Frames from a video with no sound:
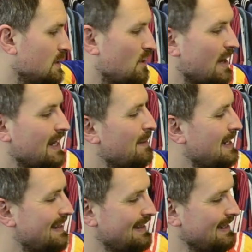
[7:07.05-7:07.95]
It's a great, I mean,
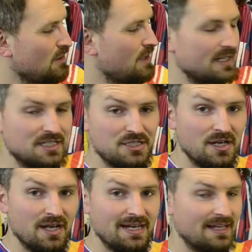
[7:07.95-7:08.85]
you look at this
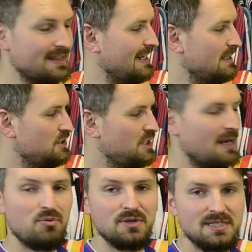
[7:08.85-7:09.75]
shirt and you think
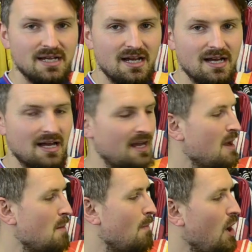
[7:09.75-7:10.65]
Chapuisat,
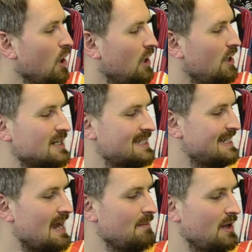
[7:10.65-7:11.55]
Moller,
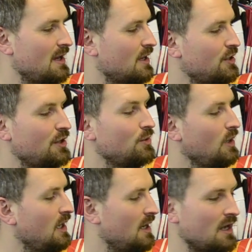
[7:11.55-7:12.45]
Sammer,
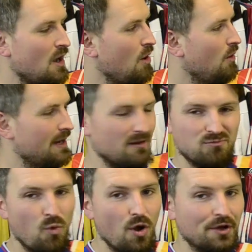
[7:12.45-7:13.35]
Kohler,
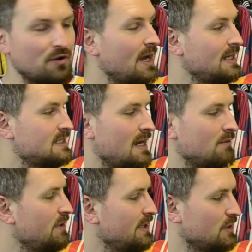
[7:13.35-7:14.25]
what a great
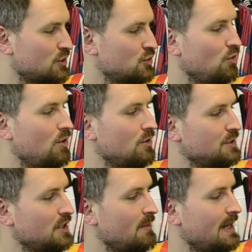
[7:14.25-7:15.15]
team, real strong
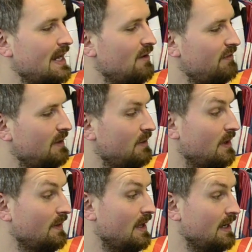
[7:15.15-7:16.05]
German outfit,
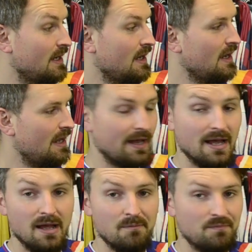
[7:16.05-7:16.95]
weren't they?
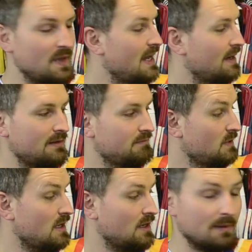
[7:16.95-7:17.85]
Yeah,
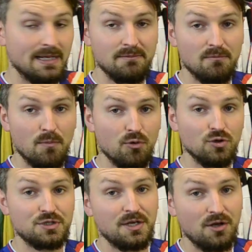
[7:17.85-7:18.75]
can't beat
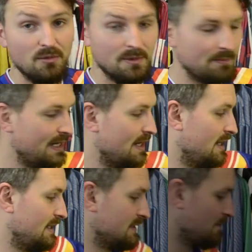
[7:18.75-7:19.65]
Borussia Dortmund,
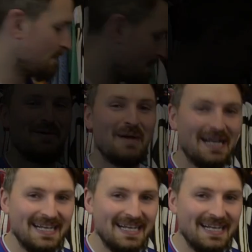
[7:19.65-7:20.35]
mid-90s. Man